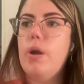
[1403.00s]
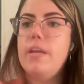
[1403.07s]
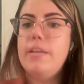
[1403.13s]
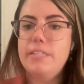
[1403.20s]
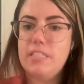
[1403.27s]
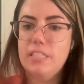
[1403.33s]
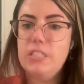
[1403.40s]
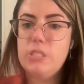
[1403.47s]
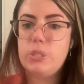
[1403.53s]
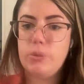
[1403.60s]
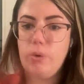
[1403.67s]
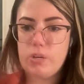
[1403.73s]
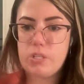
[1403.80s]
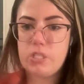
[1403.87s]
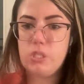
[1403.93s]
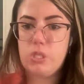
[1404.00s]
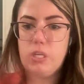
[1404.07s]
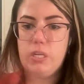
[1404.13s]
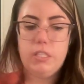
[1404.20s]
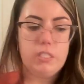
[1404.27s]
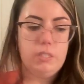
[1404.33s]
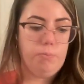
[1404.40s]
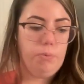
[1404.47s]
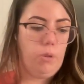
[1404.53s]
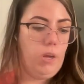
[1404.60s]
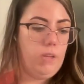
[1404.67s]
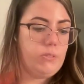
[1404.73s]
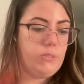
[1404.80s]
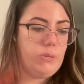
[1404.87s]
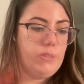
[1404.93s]
easily to oxygenate the
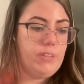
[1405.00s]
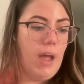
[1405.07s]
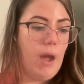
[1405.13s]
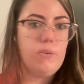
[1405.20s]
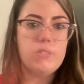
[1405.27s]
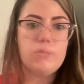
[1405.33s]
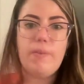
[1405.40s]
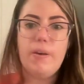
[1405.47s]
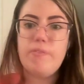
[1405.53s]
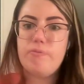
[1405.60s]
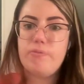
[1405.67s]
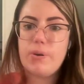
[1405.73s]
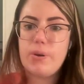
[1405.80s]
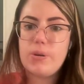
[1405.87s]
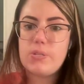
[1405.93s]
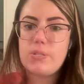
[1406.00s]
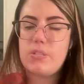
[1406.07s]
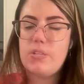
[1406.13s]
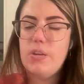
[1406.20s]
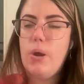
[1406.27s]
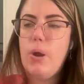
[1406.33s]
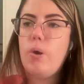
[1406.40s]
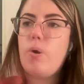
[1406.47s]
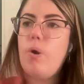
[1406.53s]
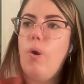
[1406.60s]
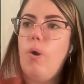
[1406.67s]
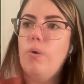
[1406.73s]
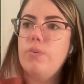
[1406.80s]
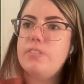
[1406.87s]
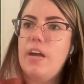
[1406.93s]
blood. So that was my first
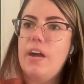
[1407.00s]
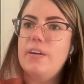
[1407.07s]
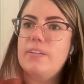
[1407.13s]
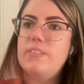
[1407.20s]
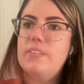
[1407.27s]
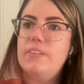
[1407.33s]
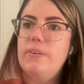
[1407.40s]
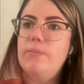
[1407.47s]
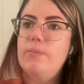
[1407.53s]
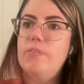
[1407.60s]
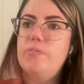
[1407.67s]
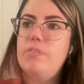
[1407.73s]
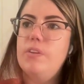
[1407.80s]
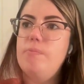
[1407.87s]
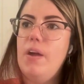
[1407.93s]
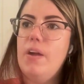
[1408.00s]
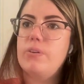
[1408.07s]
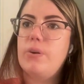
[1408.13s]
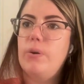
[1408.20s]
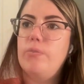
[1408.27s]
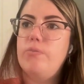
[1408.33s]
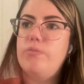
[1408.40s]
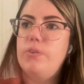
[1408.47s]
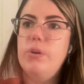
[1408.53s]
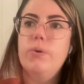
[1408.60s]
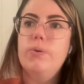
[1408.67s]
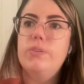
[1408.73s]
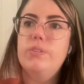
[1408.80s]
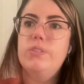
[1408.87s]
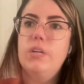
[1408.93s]
contact with the medical
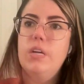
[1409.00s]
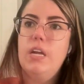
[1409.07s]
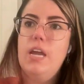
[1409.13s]
field.